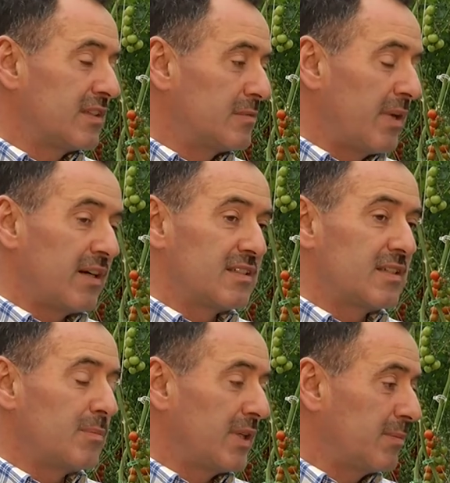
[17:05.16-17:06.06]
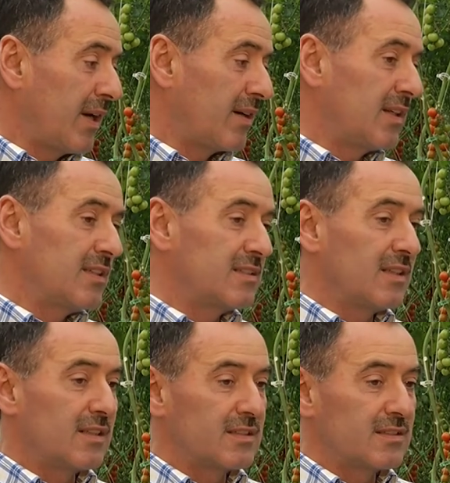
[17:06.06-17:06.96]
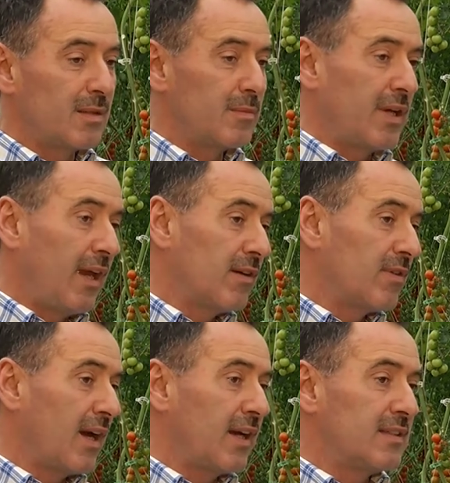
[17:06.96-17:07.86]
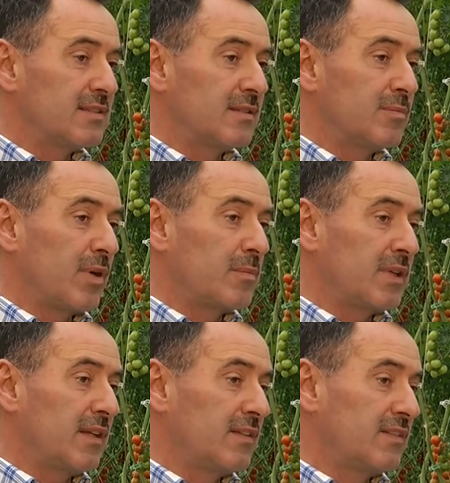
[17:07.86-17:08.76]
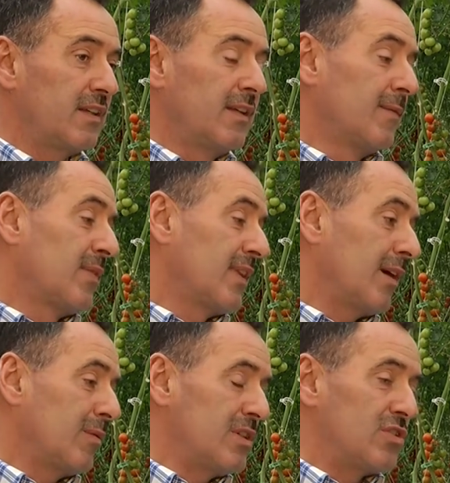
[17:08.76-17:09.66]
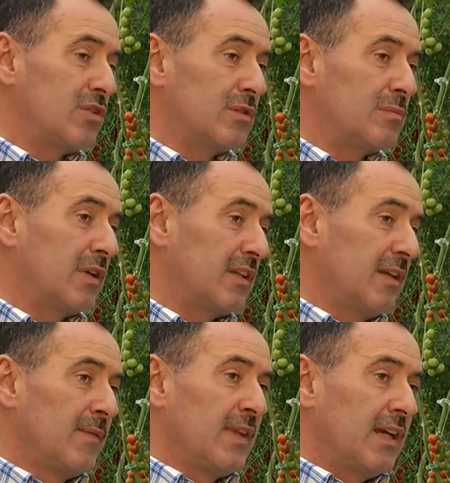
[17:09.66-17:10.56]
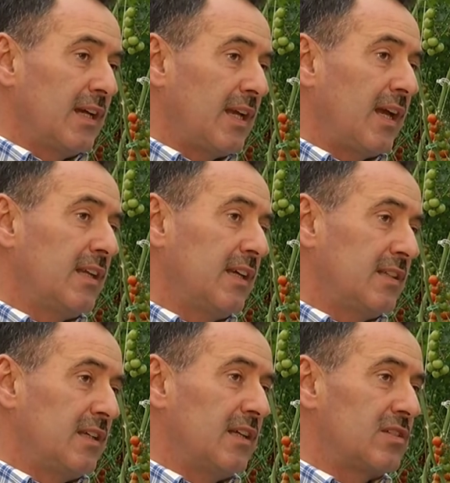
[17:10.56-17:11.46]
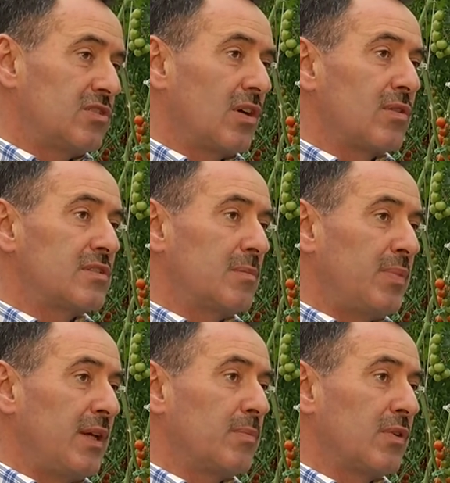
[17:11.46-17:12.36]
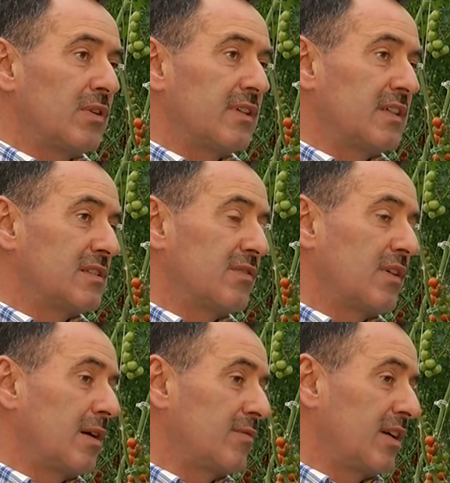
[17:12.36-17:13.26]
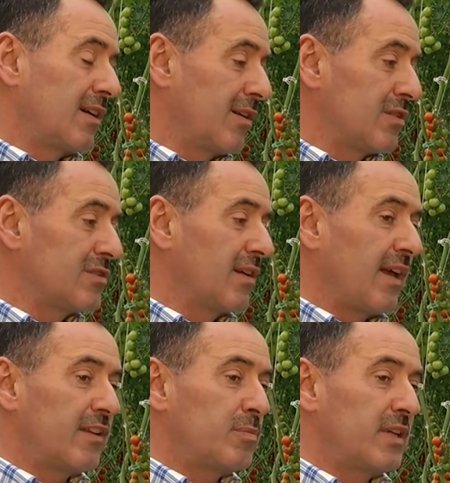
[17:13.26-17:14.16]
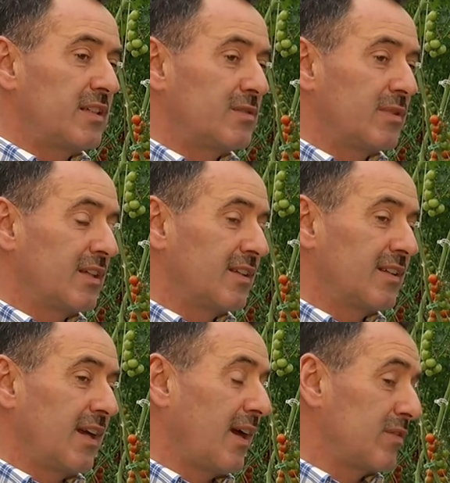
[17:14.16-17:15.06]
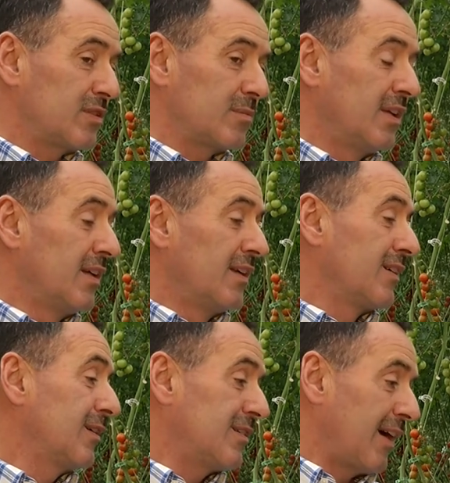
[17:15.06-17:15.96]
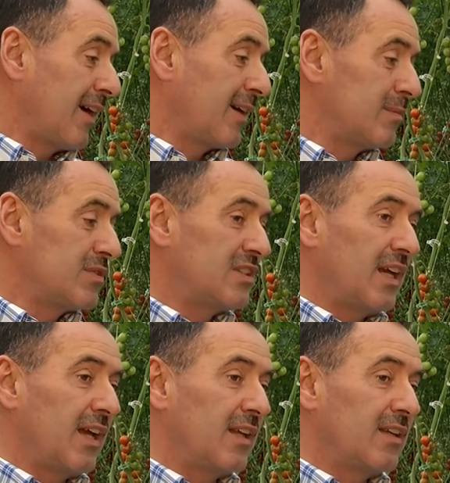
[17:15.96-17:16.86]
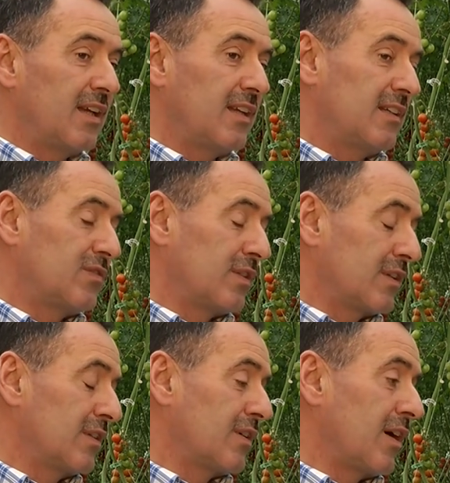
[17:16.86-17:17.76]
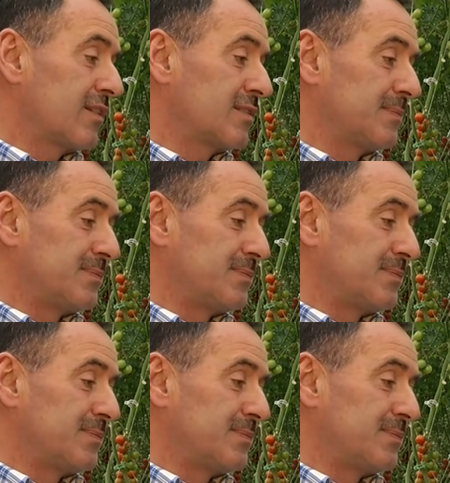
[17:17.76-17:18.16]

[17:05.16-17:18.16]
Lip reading: there's berries, they pick berries. There's hay rides and pumpkins that we shoot, but again, it shows the people there's a farm very close to Lethbridge where you can have some good times, and it's for a good cause.